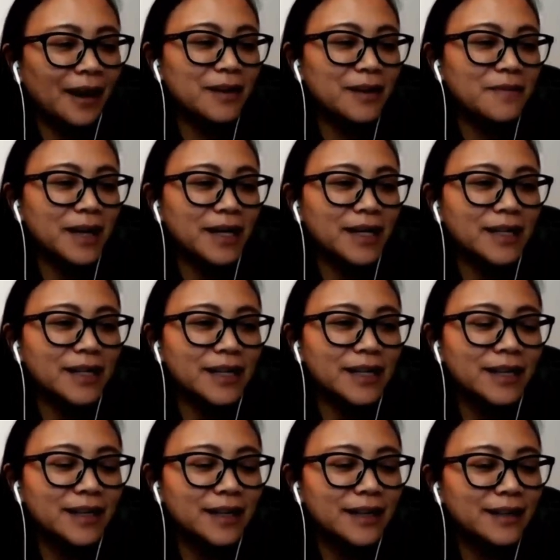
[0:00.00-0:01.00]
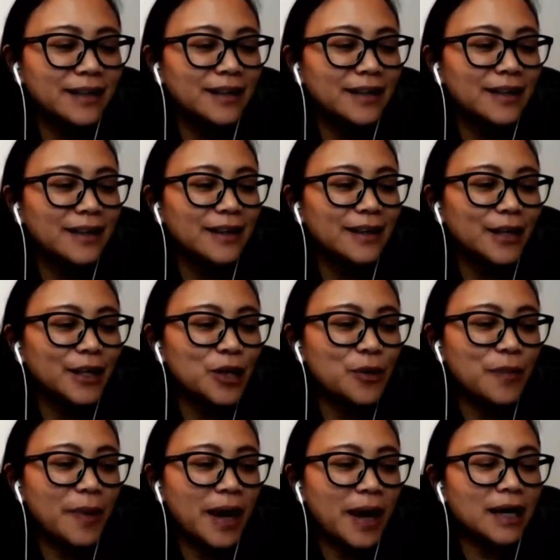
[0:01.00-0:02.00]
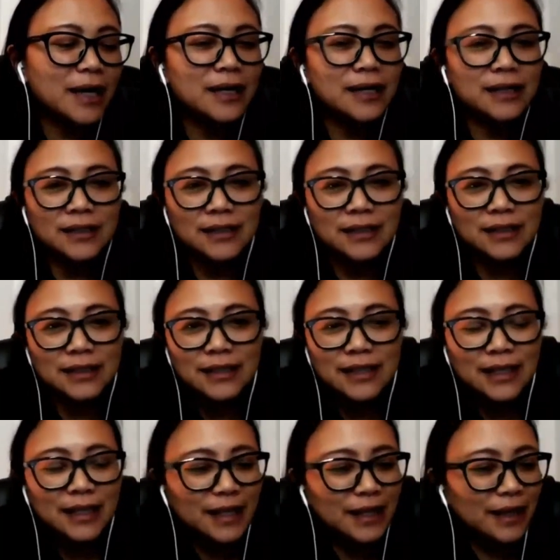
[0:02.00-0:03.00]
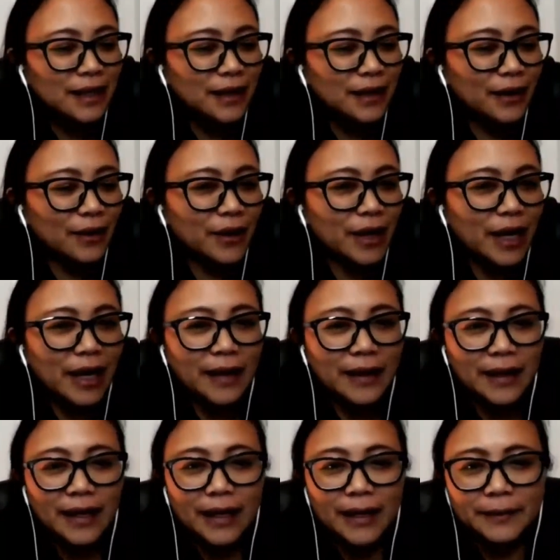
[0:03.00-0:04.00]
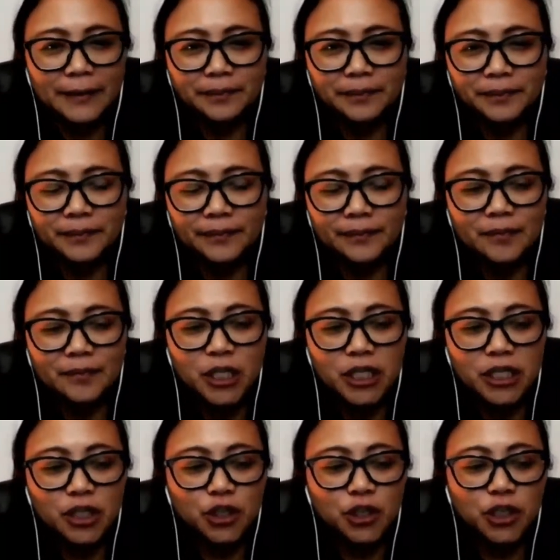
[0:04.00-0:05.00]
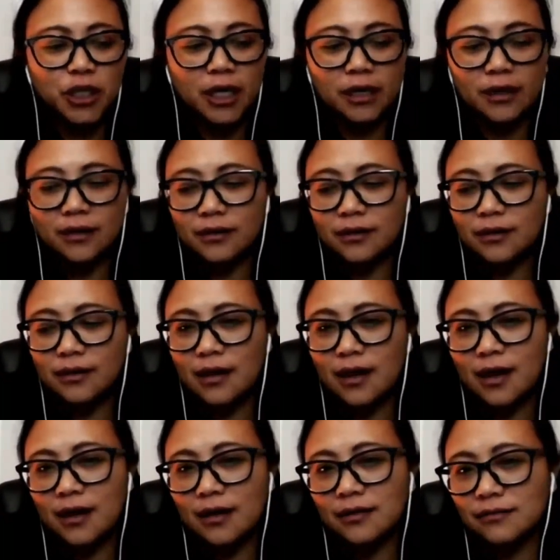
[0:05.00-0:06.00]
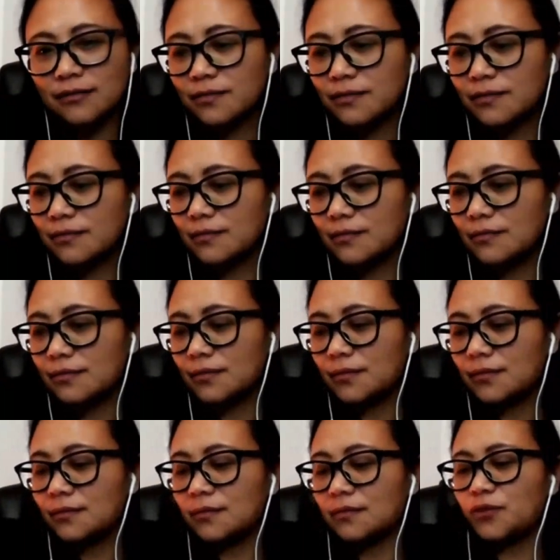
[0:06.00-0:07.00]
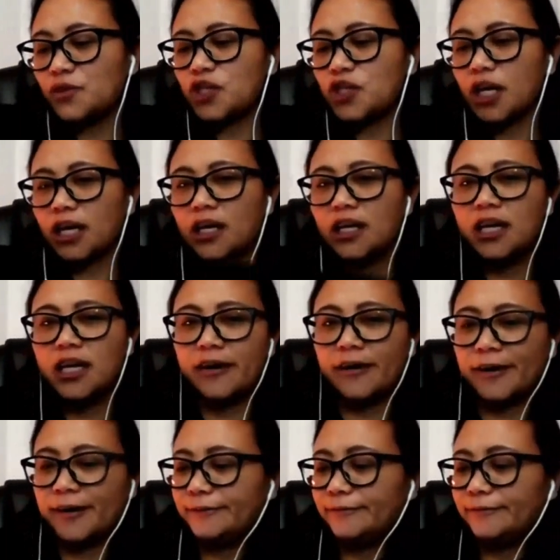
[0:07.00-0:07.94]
Melanie, you back? Okay. Let me just check. I'll check here.